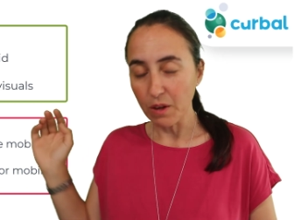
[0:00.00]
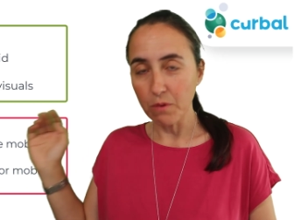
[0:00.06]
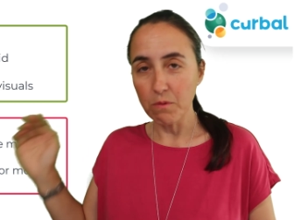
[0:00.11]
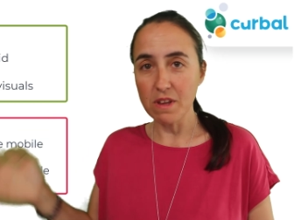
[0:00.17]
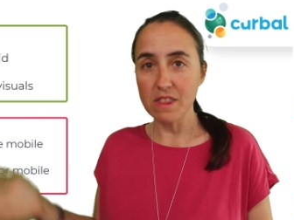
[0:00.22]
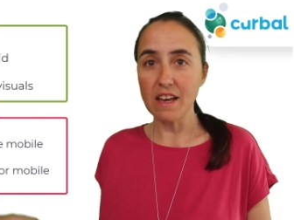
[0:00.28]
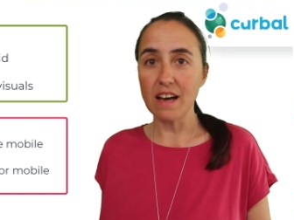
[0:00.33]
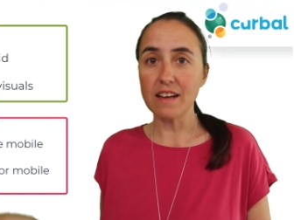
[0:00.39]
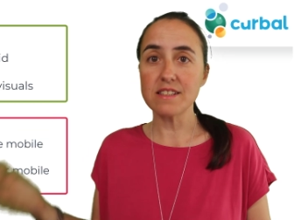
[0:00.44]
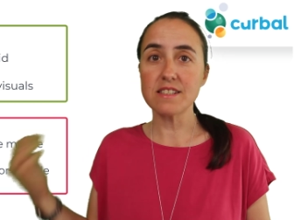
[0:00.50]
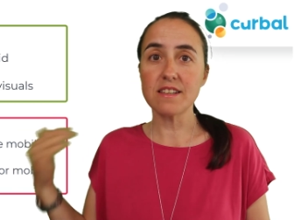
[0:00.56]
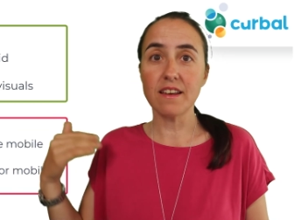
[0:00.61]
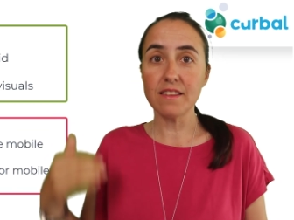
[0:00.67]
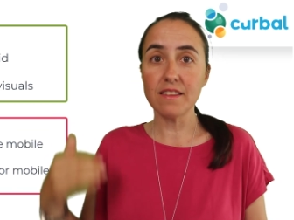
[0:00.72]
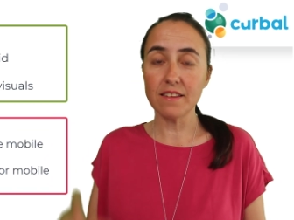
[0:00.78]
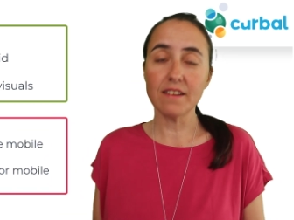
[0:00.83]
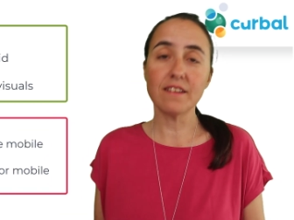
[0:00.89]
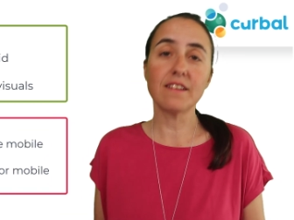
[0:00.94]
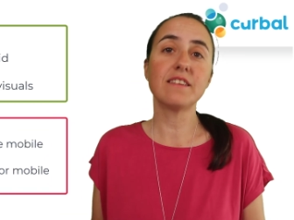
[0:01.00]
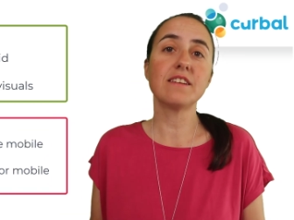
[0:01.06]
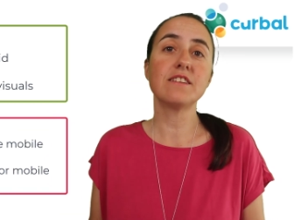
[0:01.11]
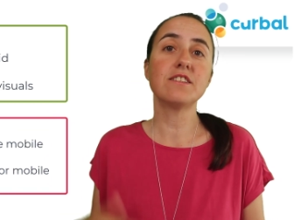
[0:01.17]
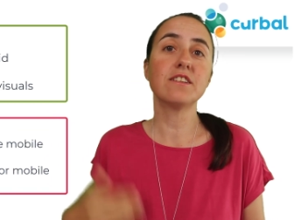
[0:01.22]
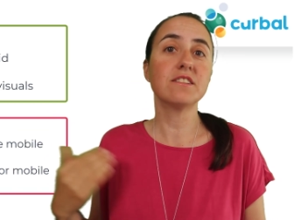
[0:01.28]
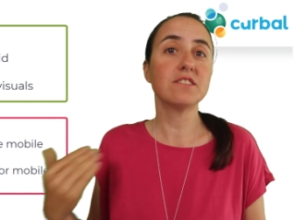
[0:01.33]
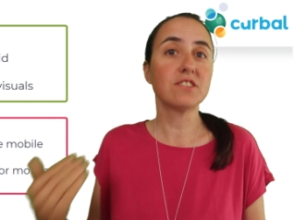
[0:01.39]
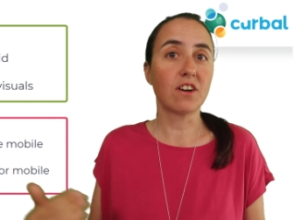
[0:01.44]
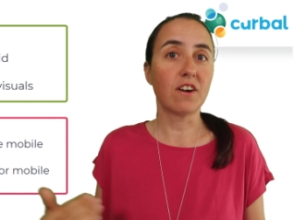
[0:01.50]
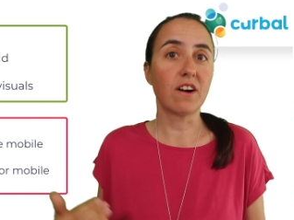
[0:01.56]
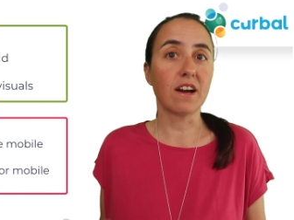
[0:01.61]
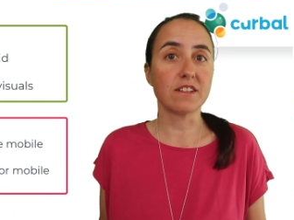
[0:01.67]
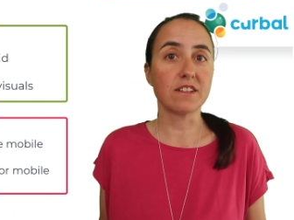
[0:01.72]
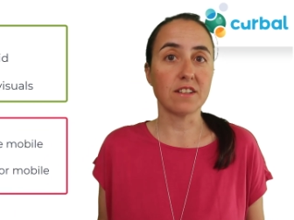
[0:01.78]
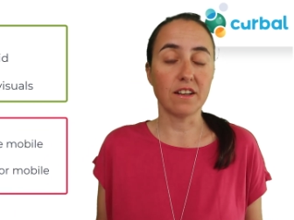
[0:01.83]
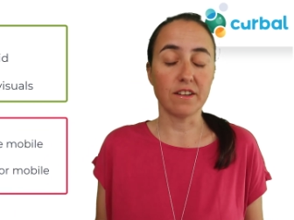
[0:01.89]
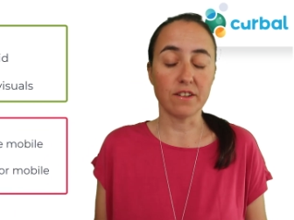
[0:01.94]
With that said, the additions are
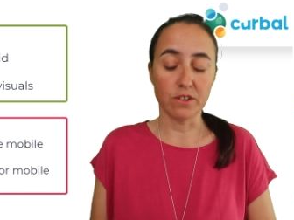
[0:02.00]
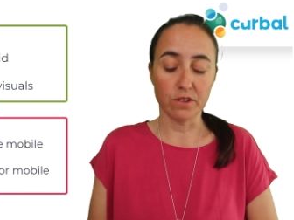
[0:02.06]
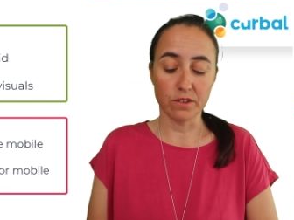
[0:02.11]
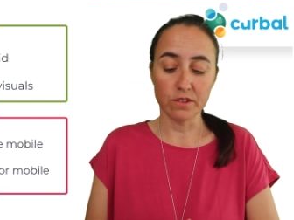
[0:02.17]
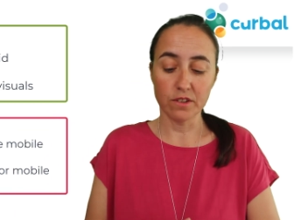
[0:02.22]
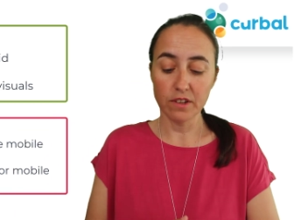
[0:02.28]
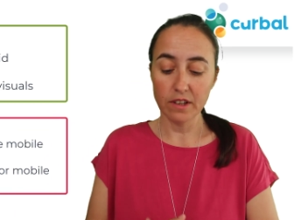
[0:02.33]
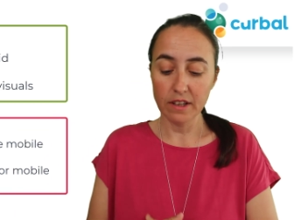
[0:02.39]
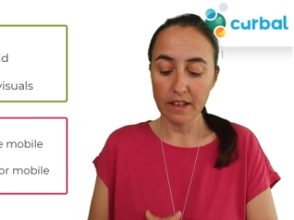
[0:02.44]
actually good.